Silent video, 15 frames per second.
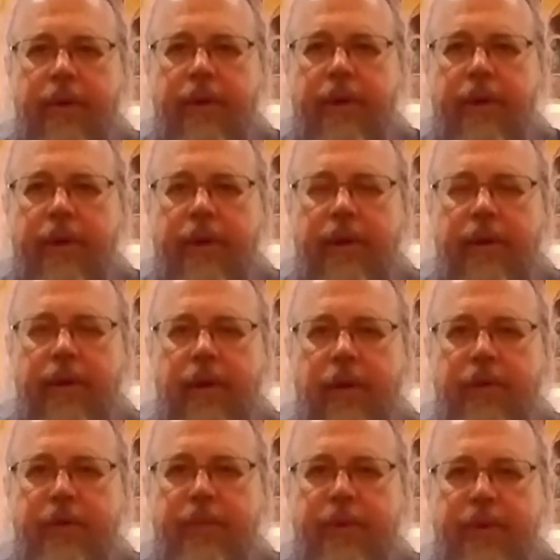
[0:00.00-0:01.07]
the
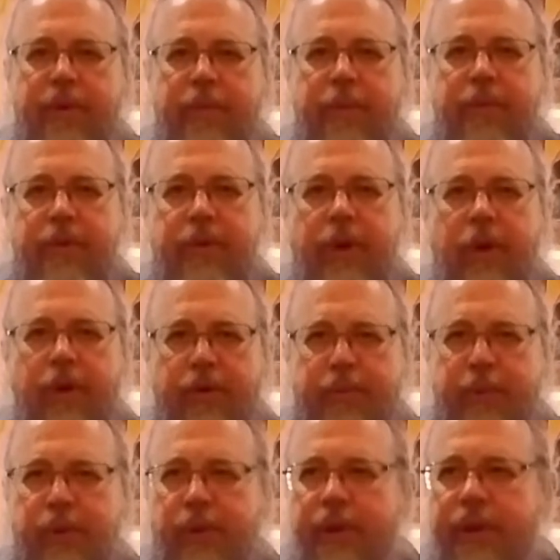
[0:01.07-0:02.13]
Archbishop of
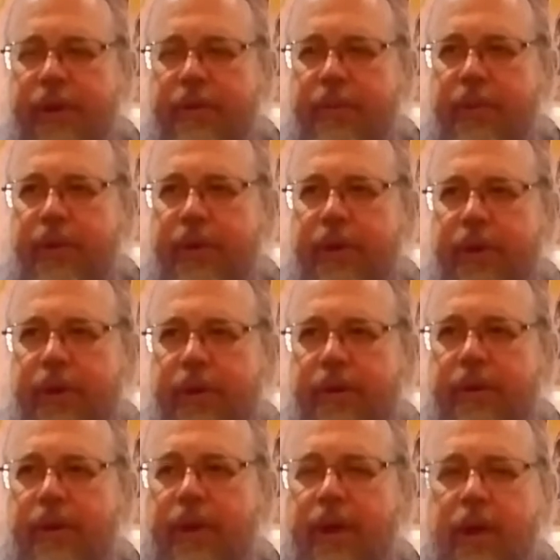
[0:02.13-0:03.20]
Salzburg, in
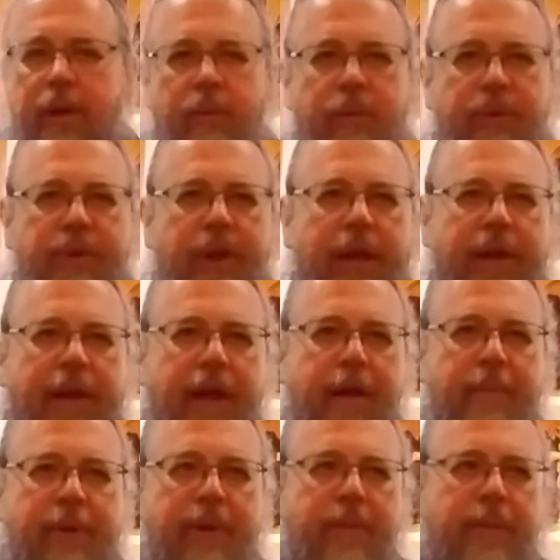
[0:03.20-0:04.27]
particular, was not
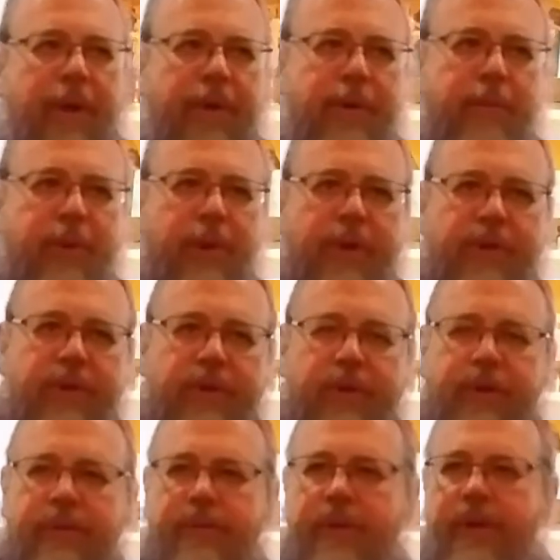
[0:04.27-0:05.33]
happy about the presence
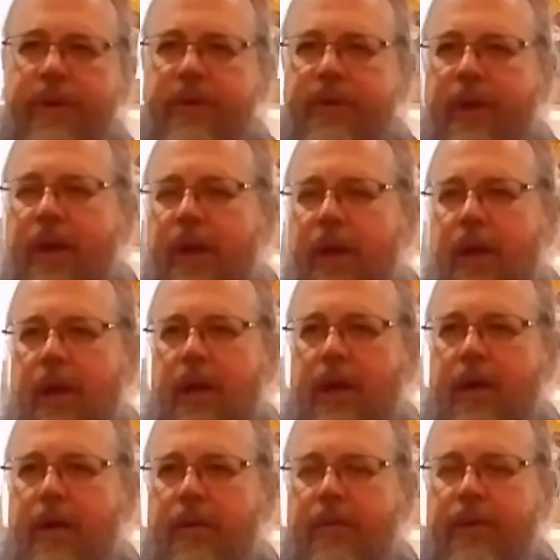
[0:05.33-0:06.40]
of these uh,
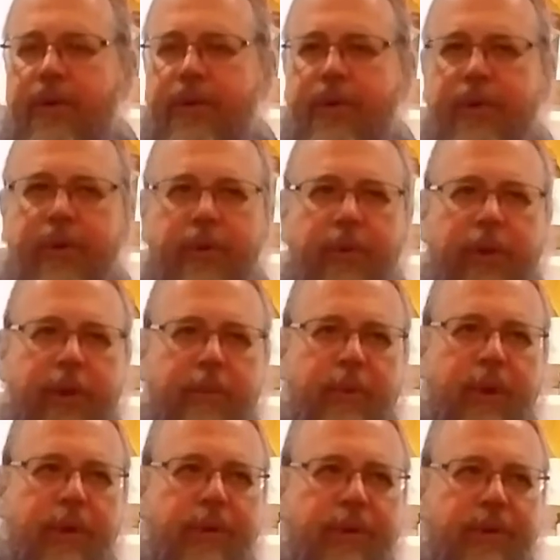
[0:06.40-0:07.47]
of these two Greek
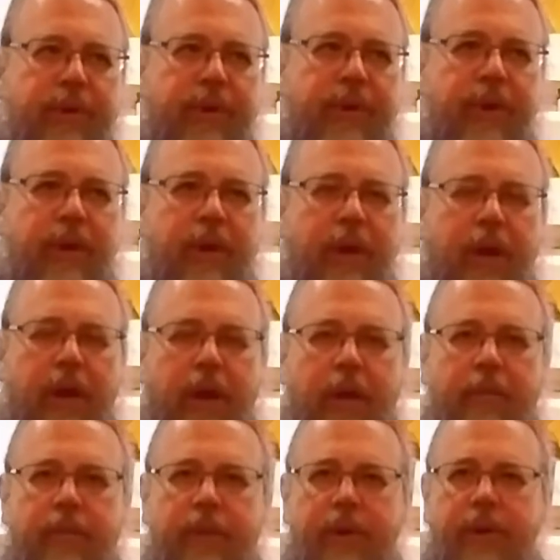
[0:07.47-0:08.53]
brothers,
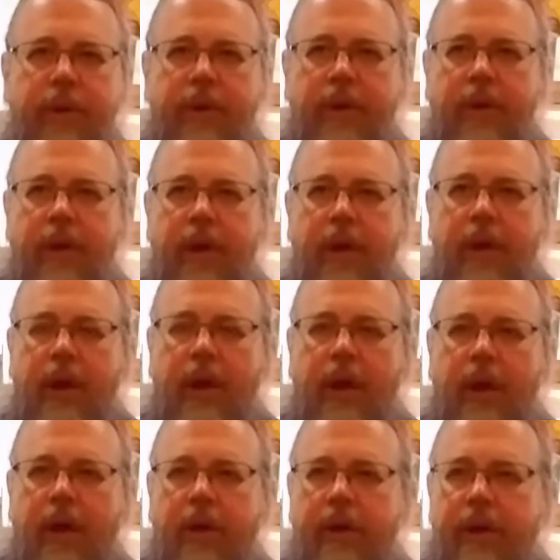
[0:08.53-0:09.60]
um,
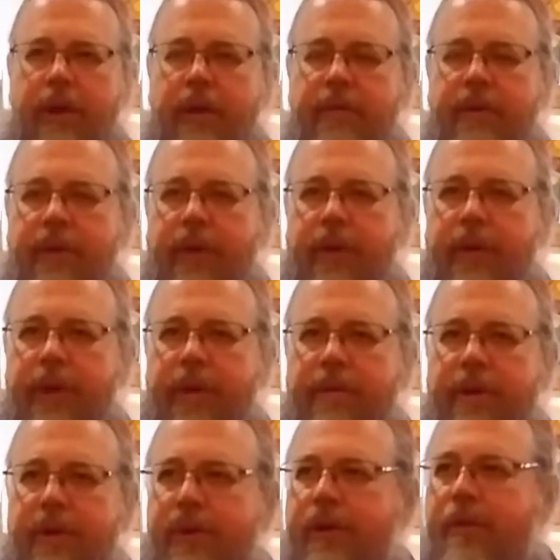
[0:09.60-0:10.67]
uh, even though they
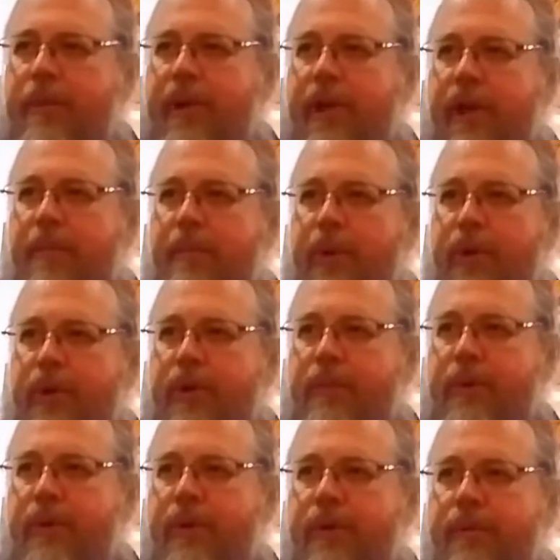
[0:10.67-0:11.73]
eventually became
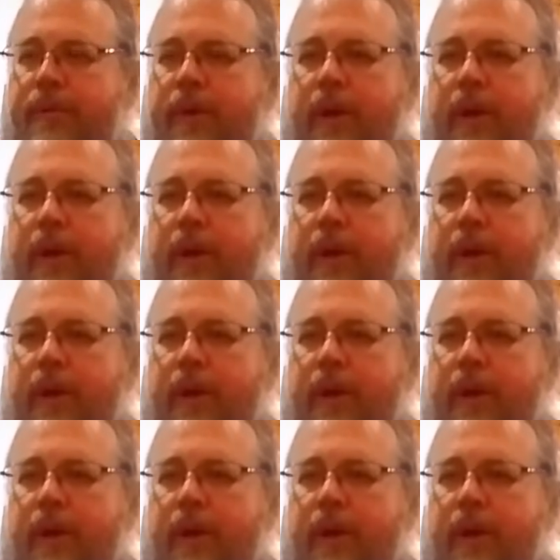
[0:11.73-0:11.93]
bishops.